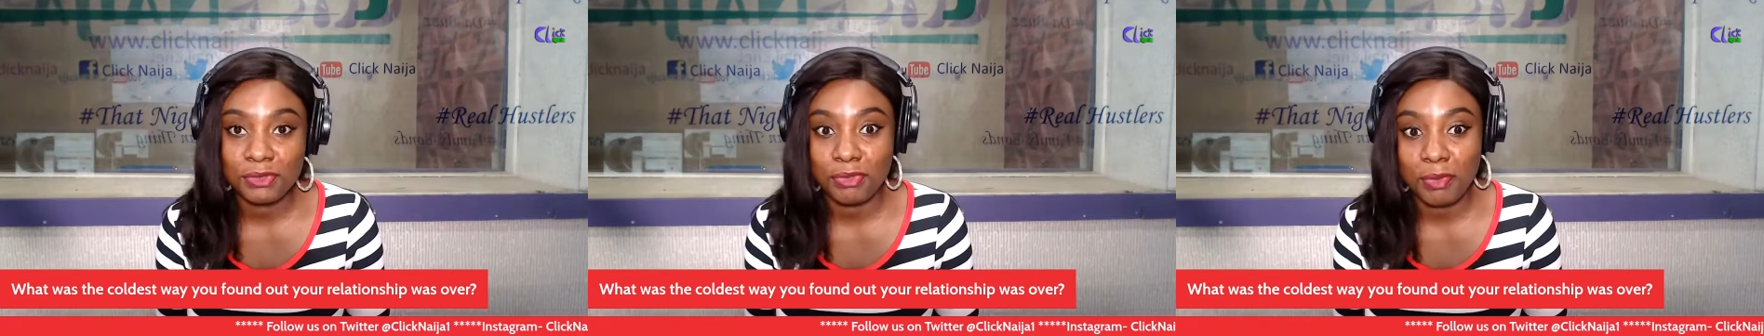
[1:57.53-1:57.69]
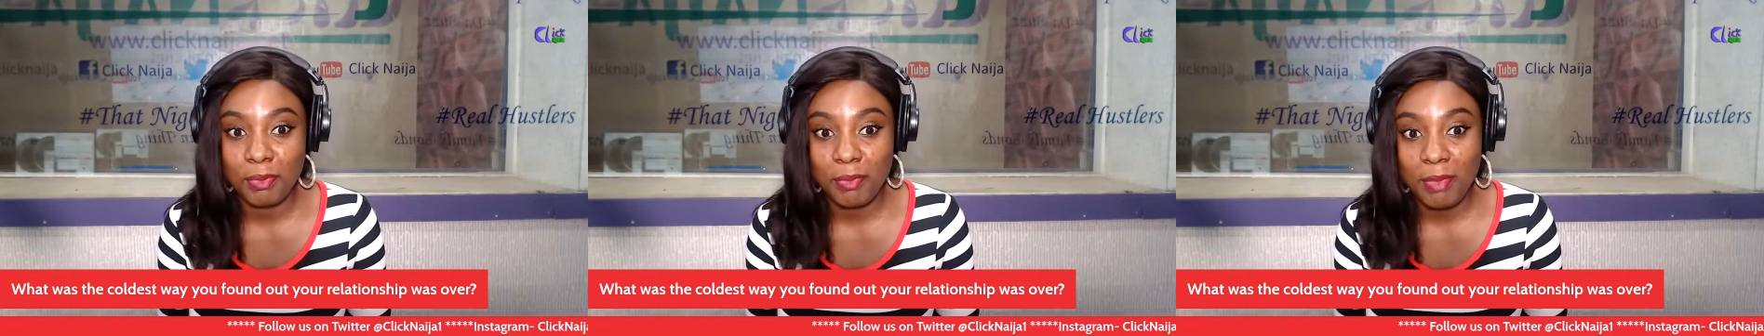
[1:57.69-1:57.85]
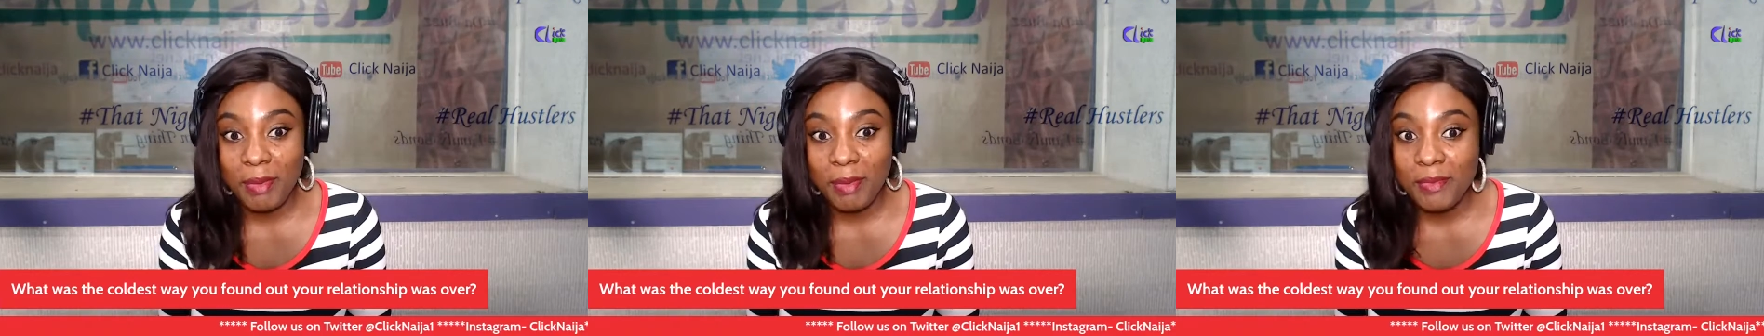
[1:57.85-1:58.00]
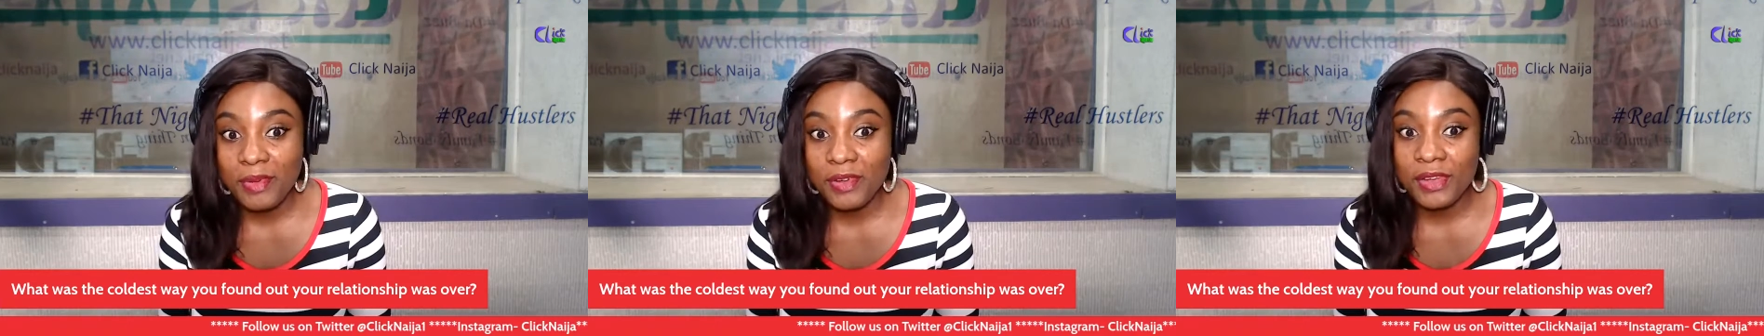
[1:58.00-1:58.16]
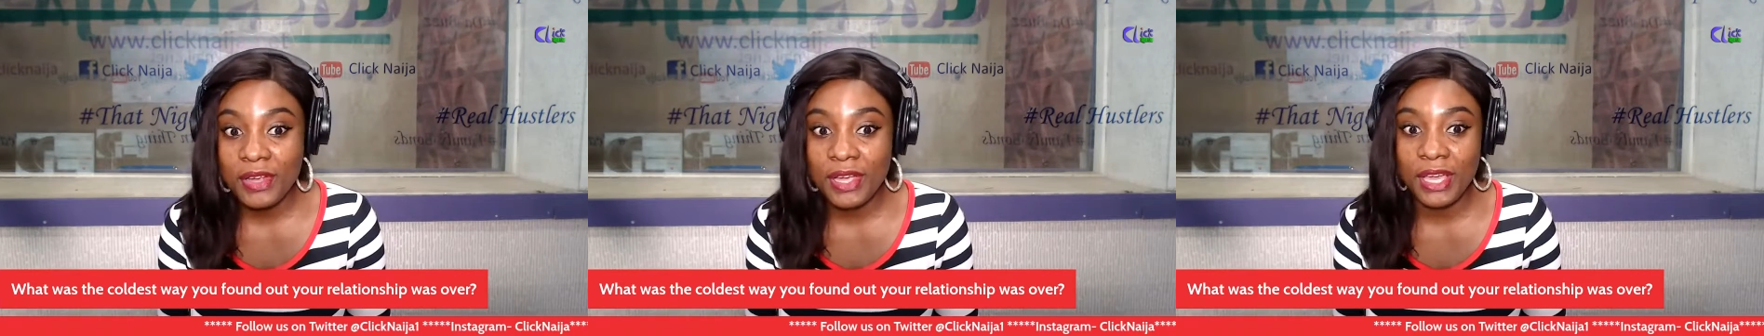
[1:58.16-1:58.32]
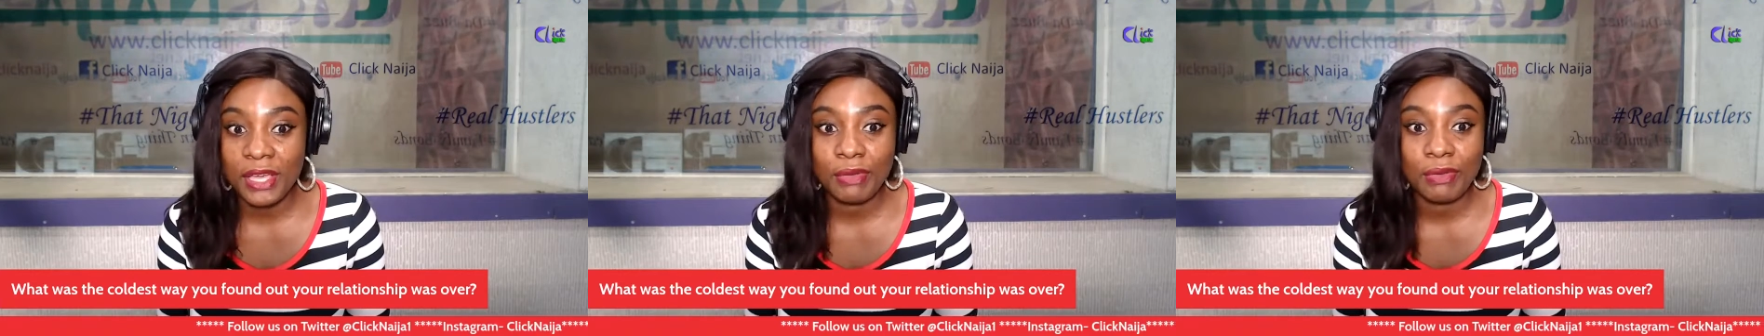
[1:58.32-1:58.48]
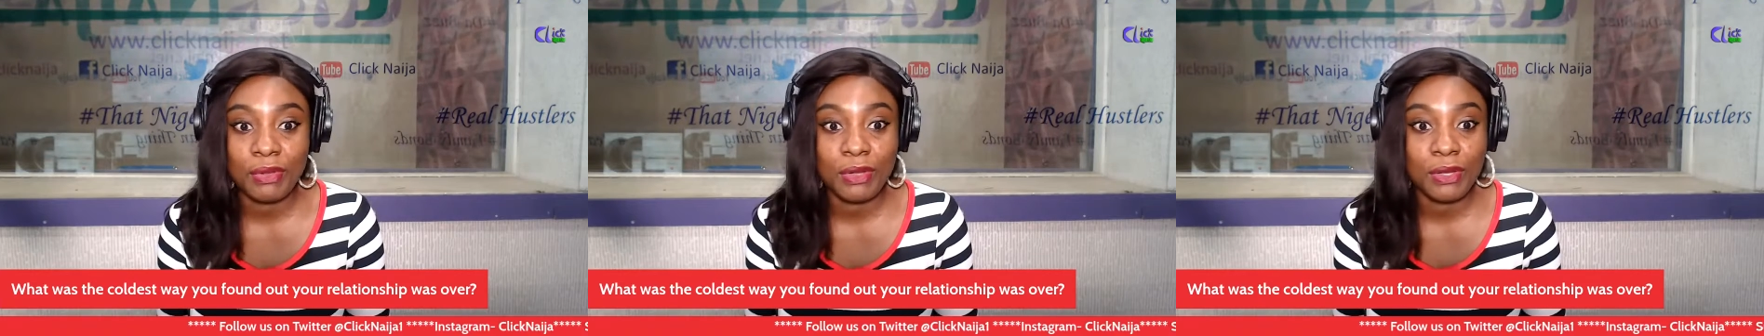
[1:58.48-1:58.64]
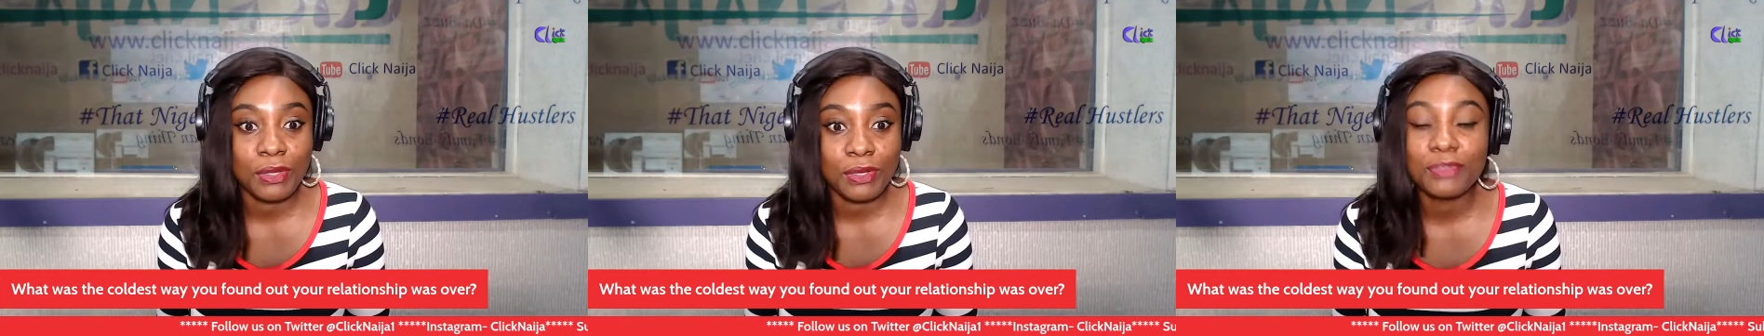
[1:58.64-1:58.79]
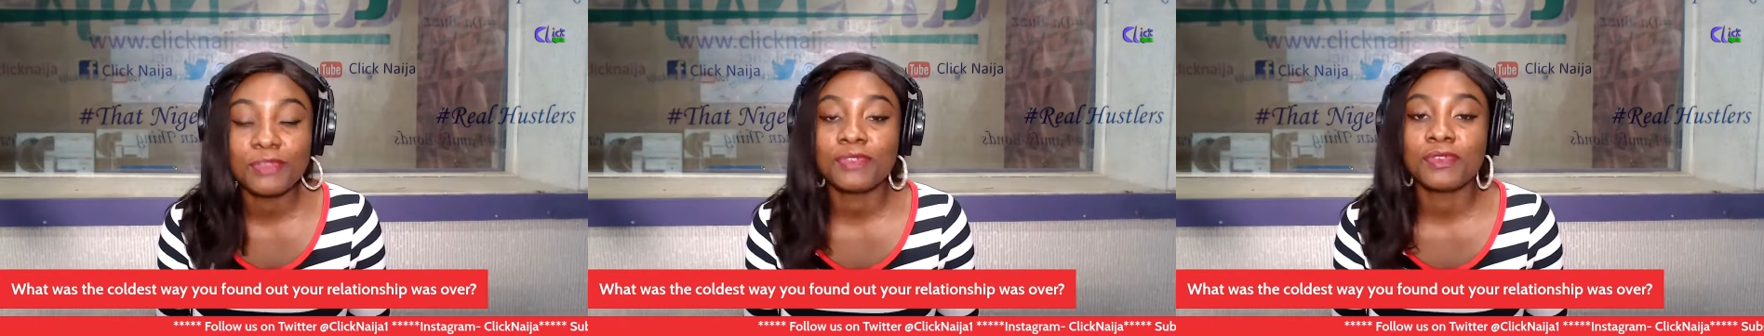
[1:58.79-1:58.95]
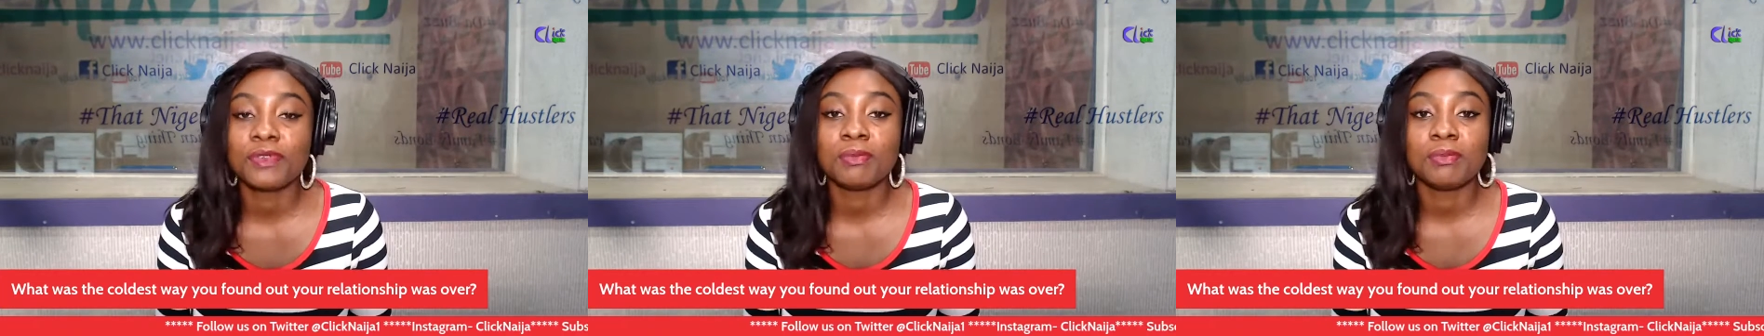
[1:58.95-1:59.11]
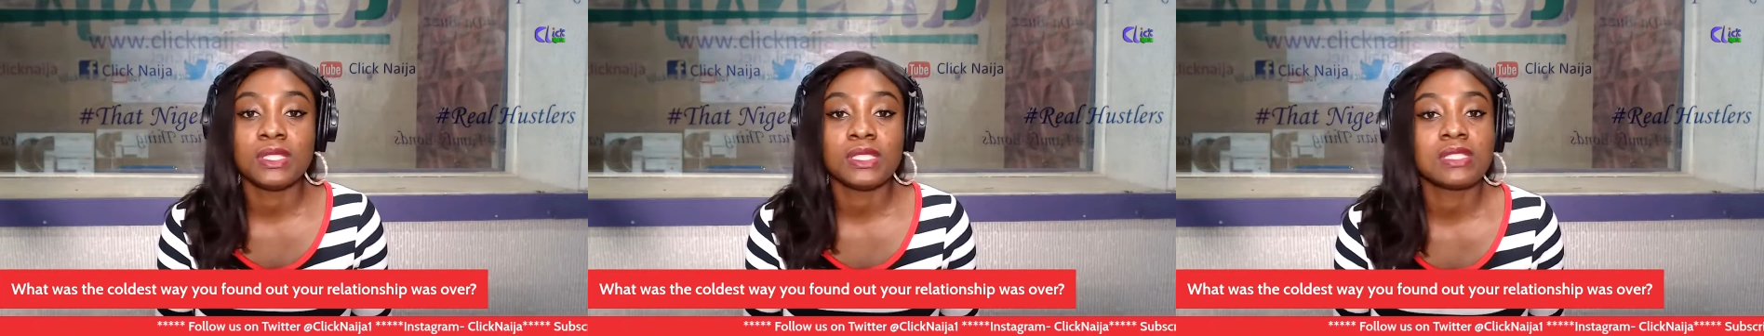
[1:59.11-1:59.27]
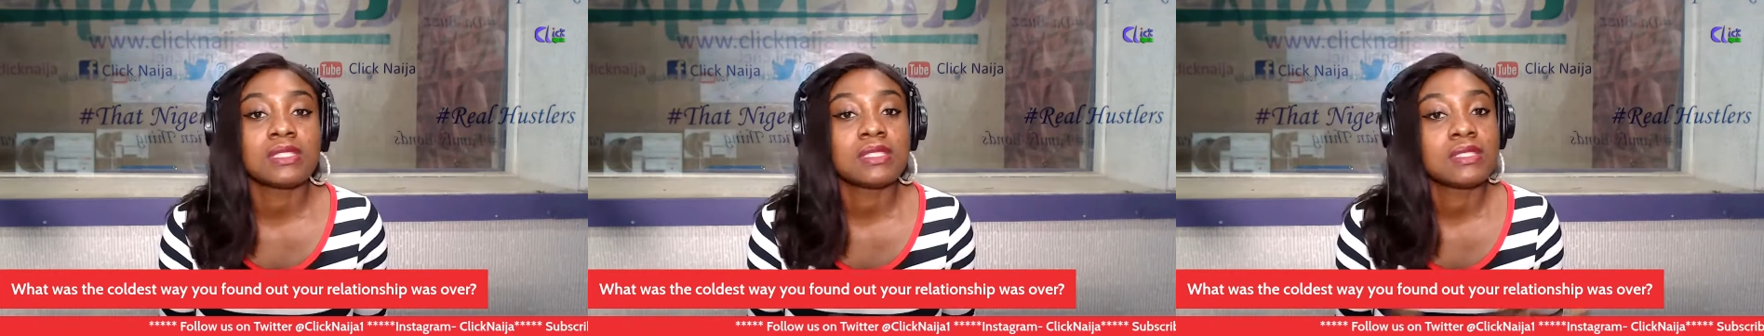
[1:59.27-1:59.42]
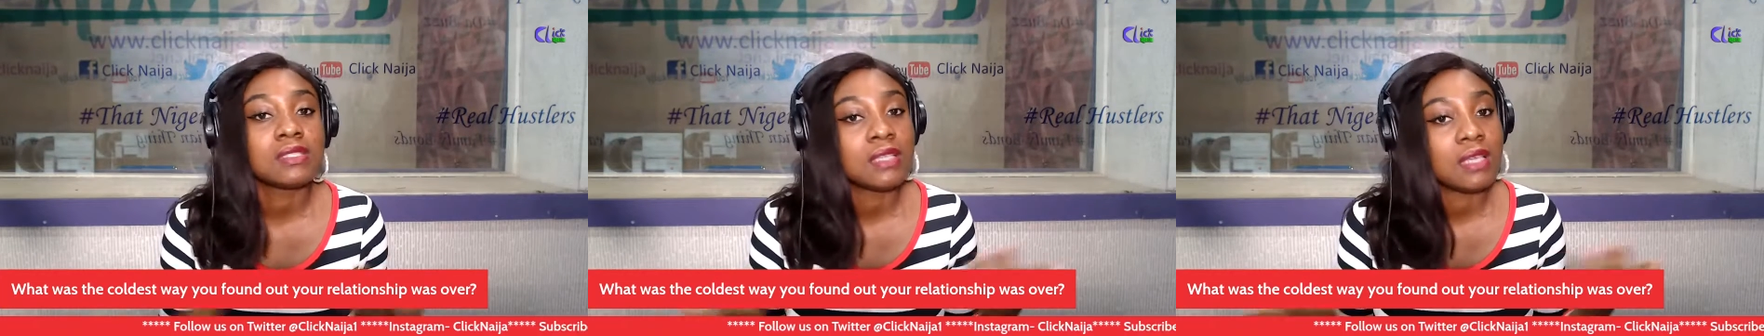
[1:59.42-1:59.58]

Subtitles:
remember and you learn from it.